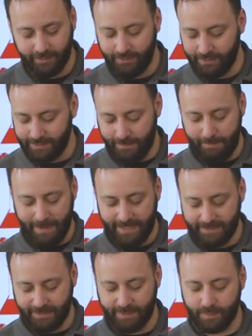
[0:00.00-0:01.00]
and looks
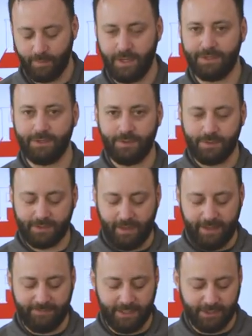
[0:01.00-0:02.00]
amazing as well. You do still
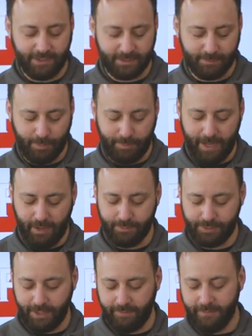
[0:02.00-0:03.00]
have the adjustable palm
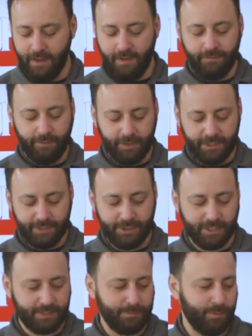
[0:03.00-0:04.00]
shelf, fully
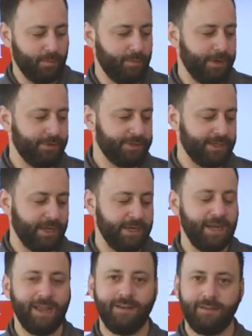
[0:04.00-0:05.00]
adjustable rear
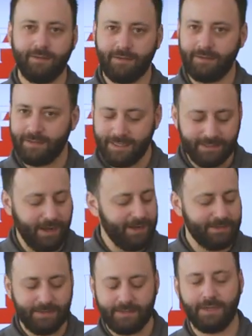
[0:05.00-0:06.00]
sight, and this gun
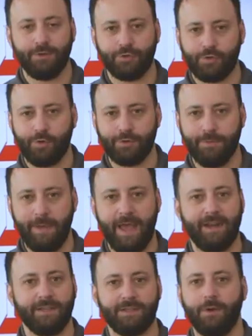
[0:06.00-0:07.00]
is a single stroke
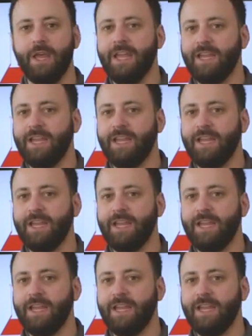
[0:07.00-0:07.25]
pneumatic, so